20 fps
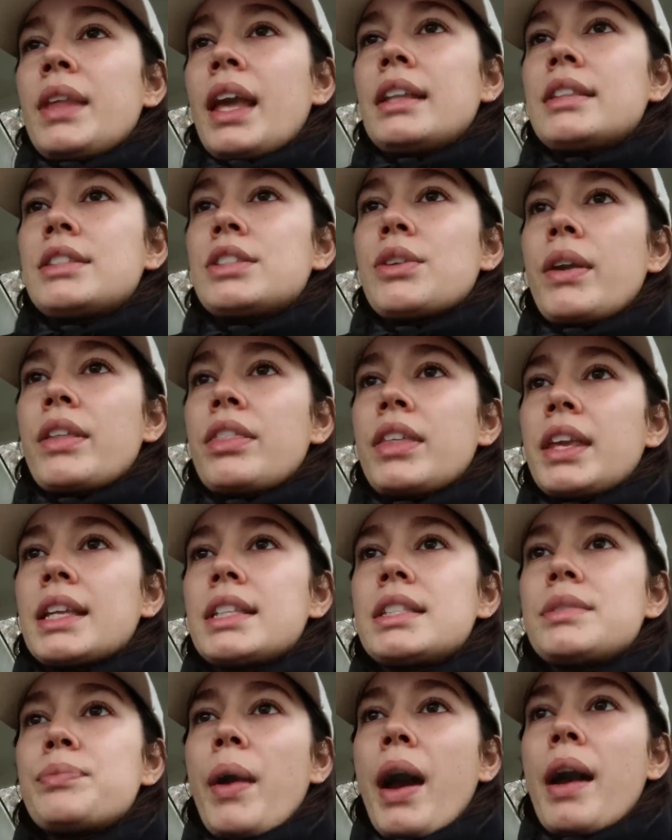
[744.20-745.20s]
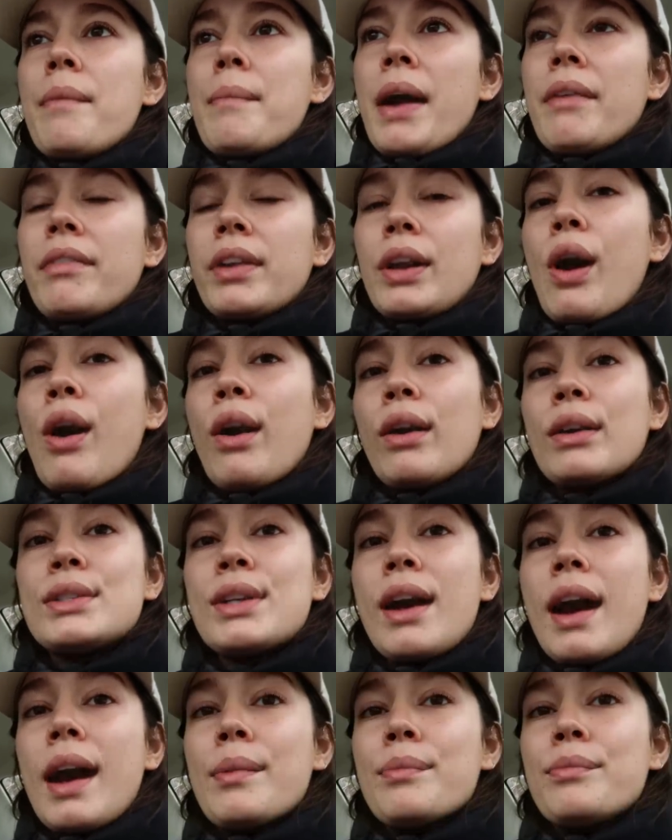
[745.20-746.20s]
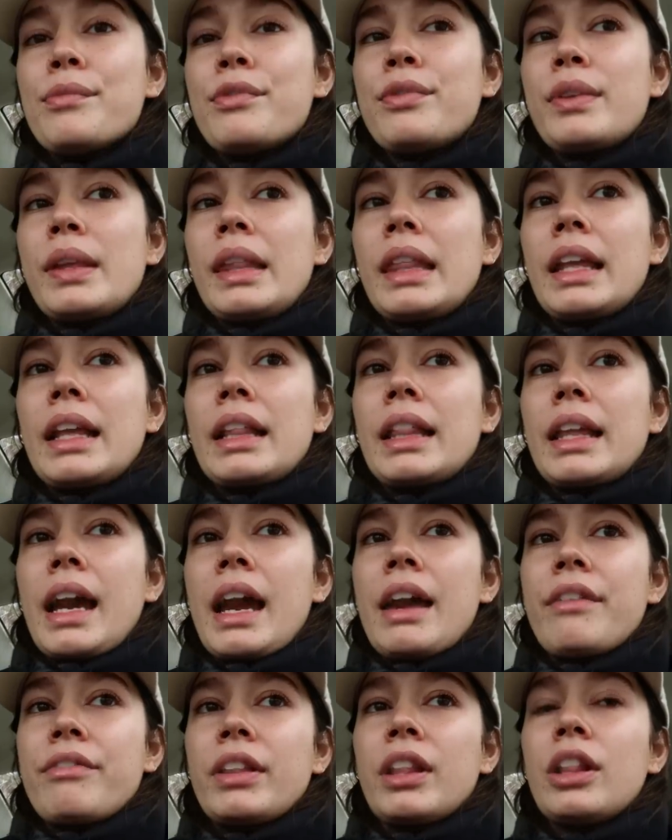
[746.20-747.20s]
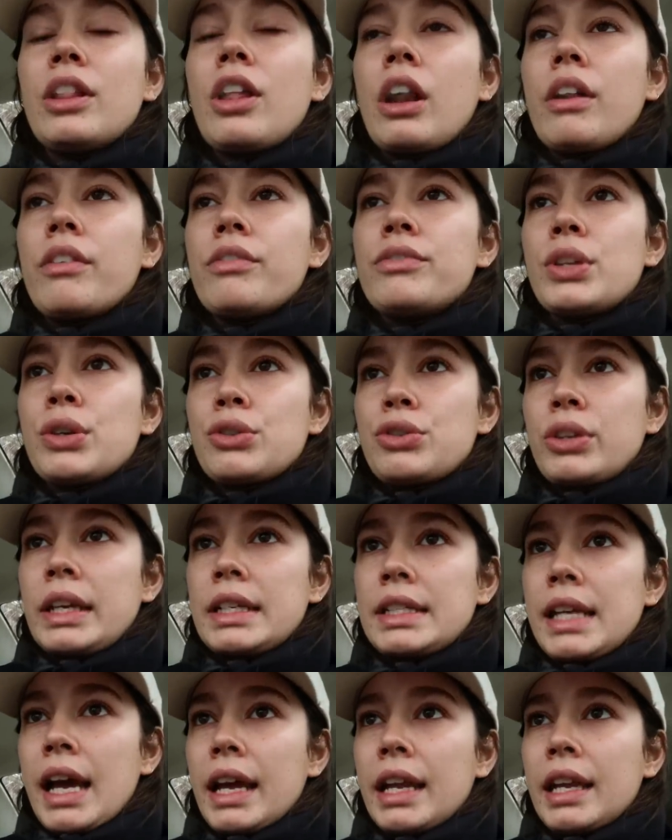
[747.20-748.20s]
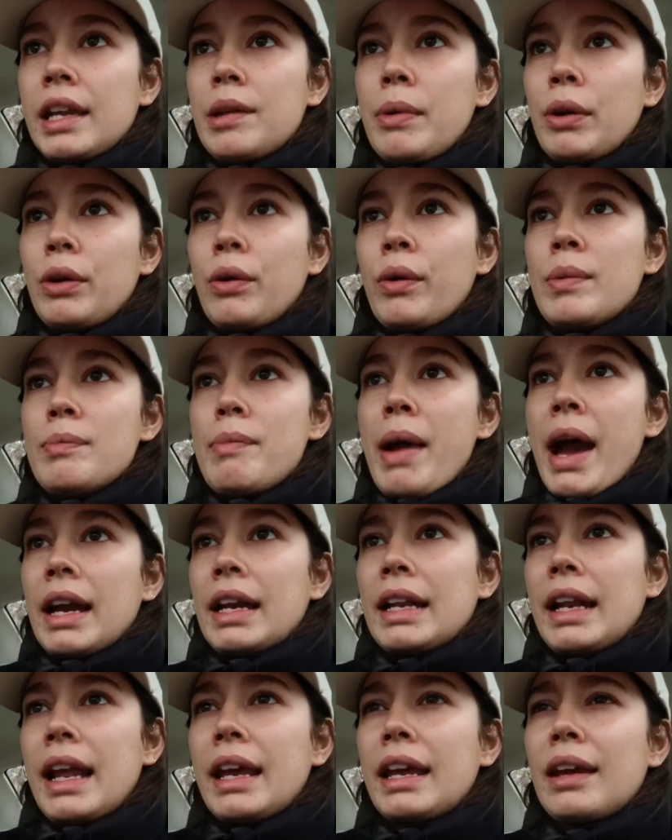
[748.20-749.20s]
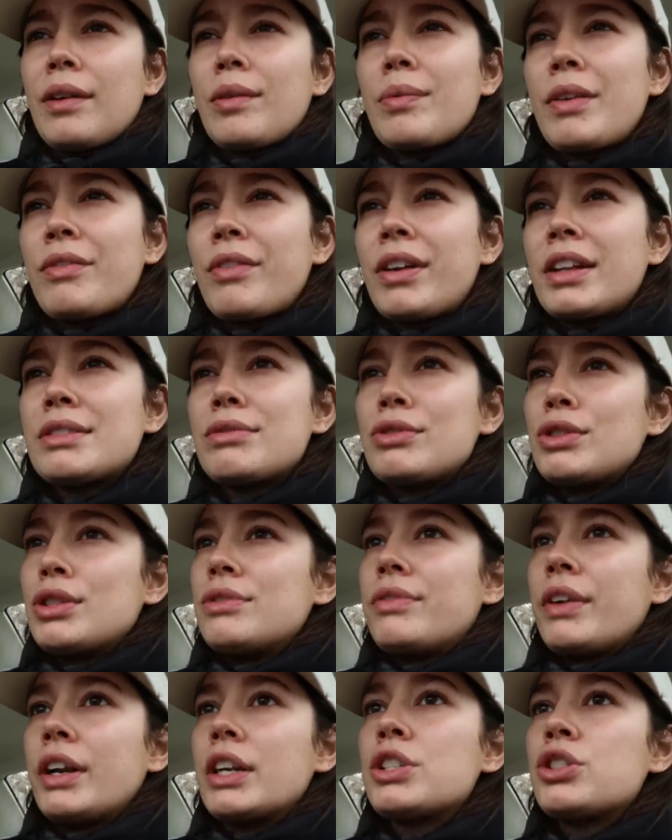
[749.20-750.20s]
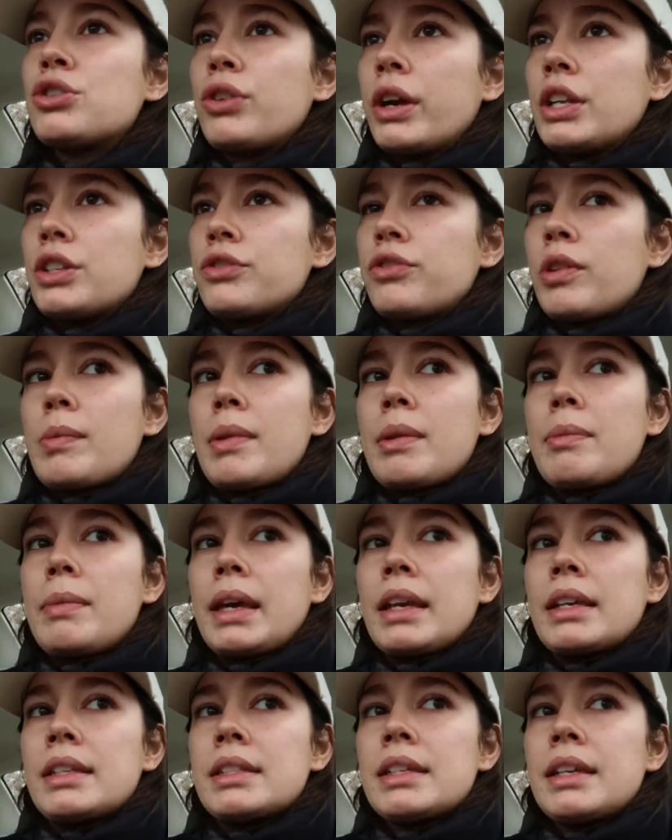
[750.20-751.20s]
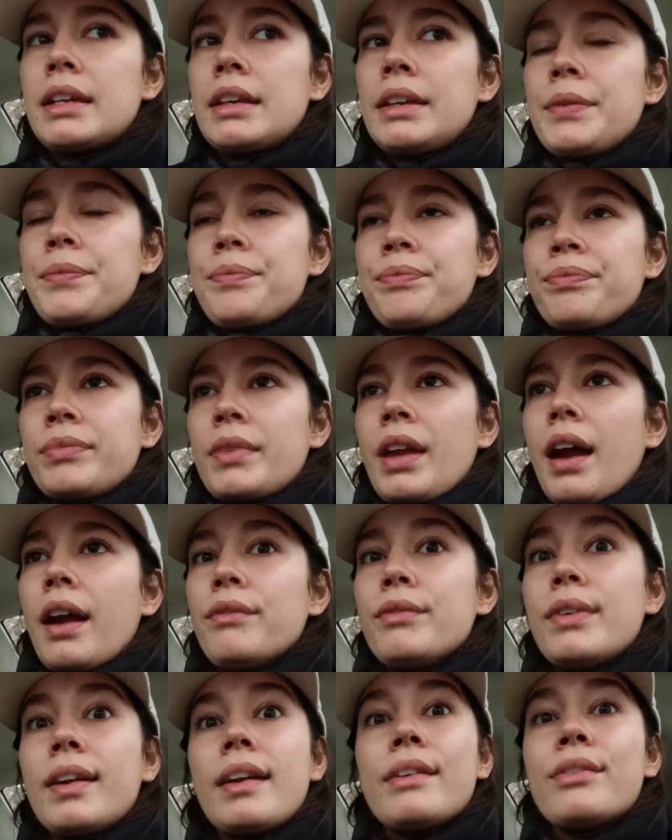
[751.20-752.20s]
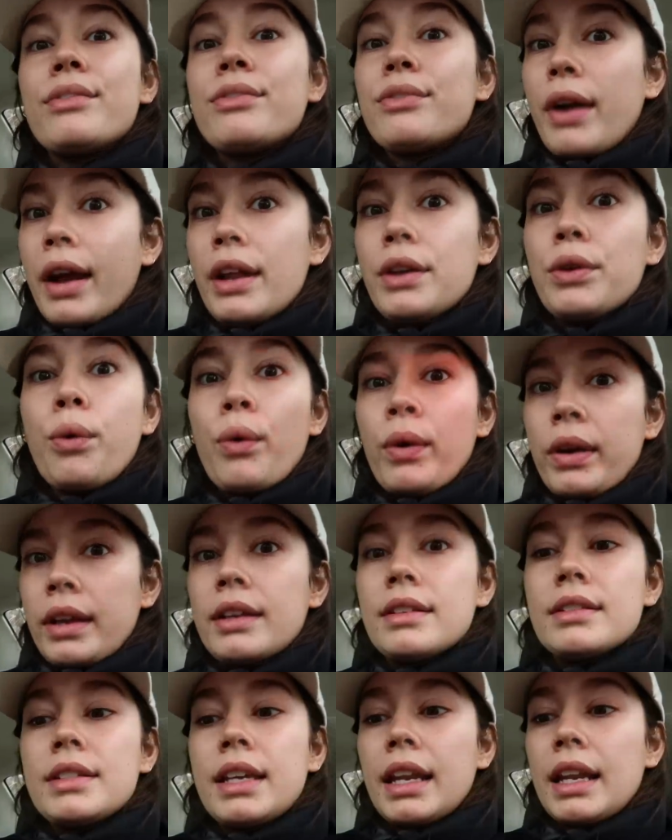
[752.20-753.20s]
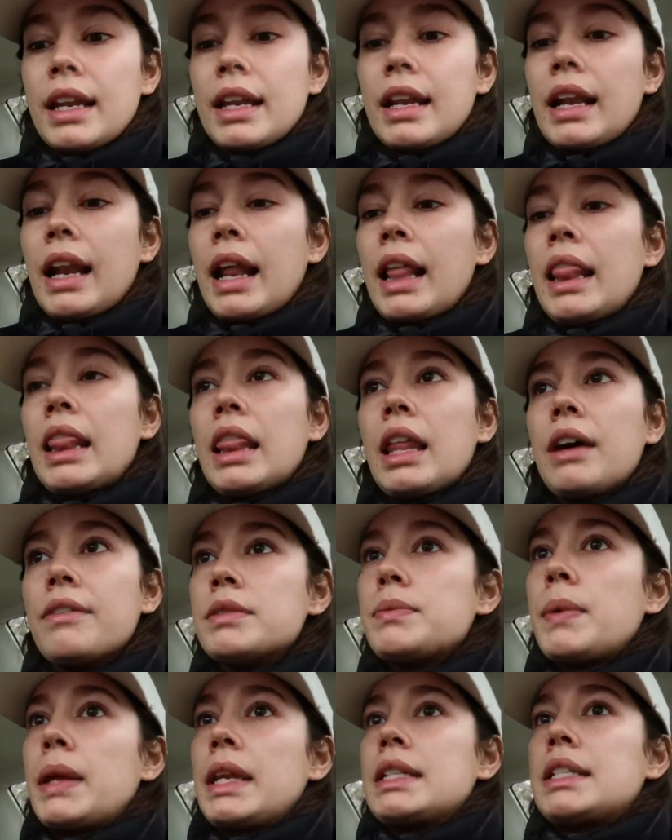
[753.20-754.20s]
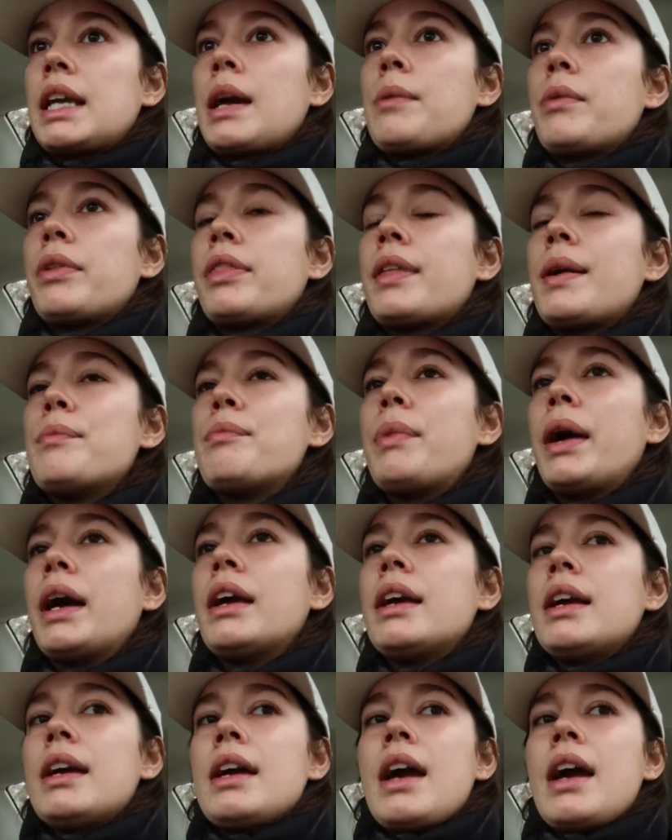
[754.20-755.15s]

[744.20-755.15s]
And so I think it's, I'm having a hard time feeling like I feel a lot of social anxiety about going back and hanging out with my friends, which is very strange for me because I'm very friend orientated and I love spending time with them, but